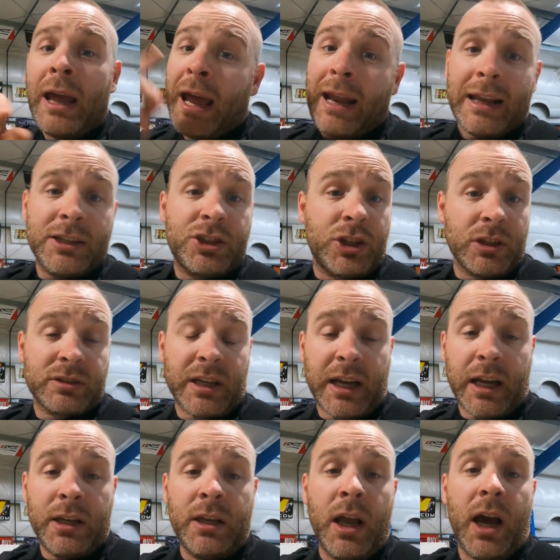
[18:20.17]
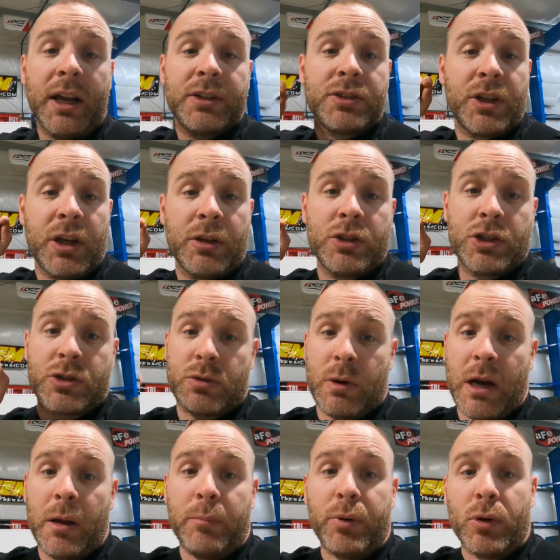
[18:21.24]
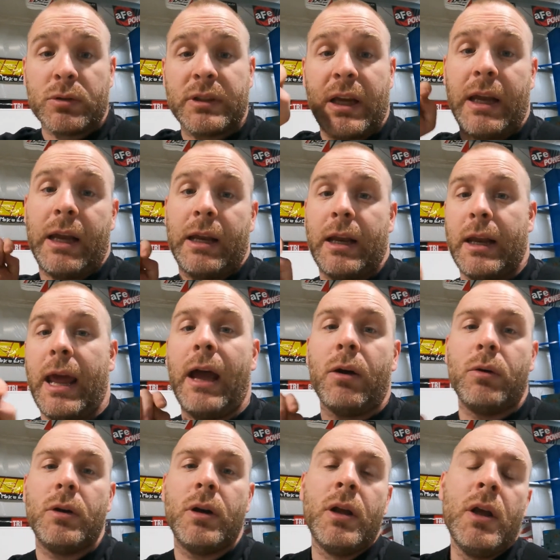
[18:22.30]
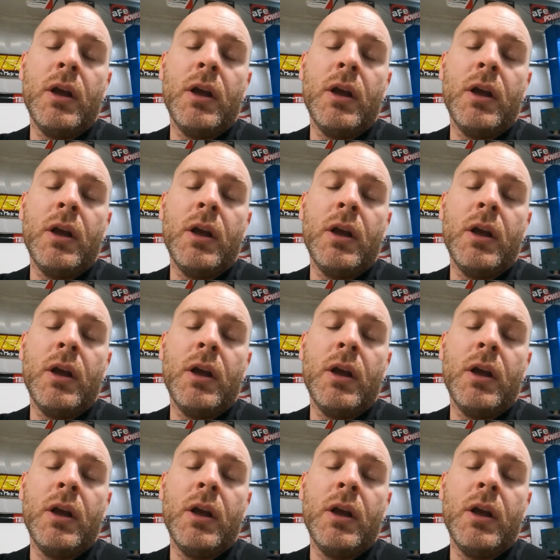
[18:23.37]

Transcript: and it's just like a nut, so you can just thread a bolt in and out.